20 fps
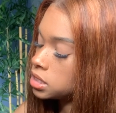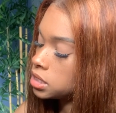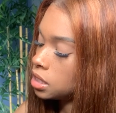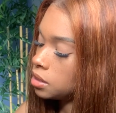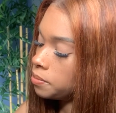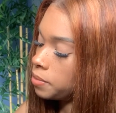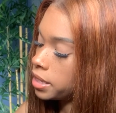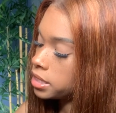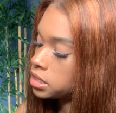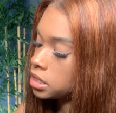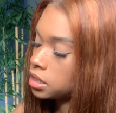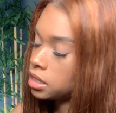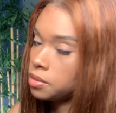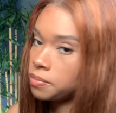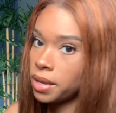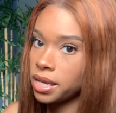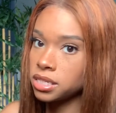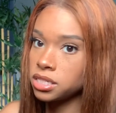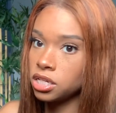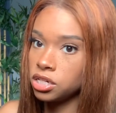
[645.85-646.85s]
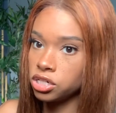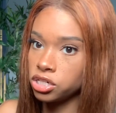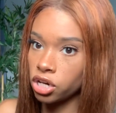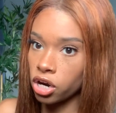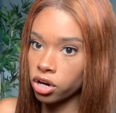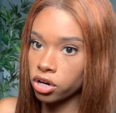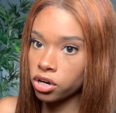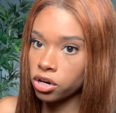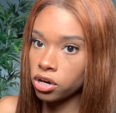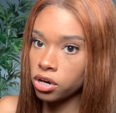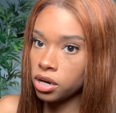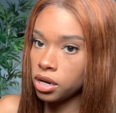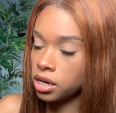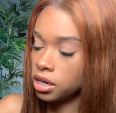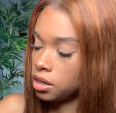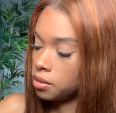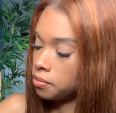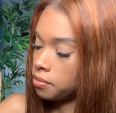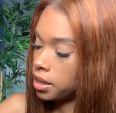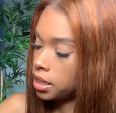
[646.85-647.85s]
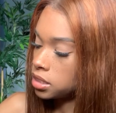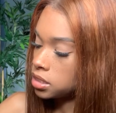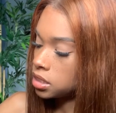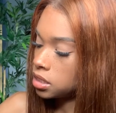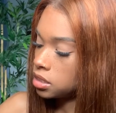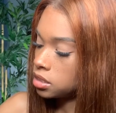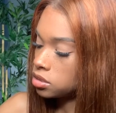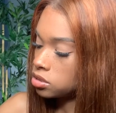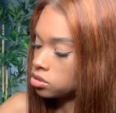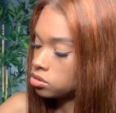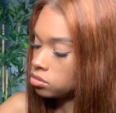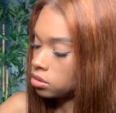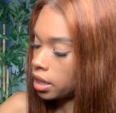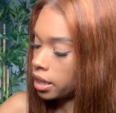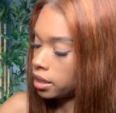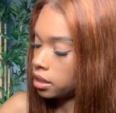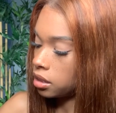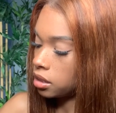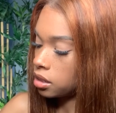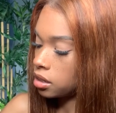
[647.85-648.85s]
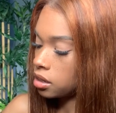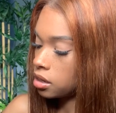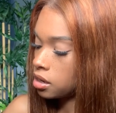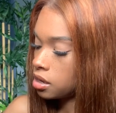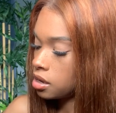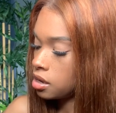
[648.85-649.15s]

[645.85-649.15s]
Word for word: it basically makes it darker and it makes it into like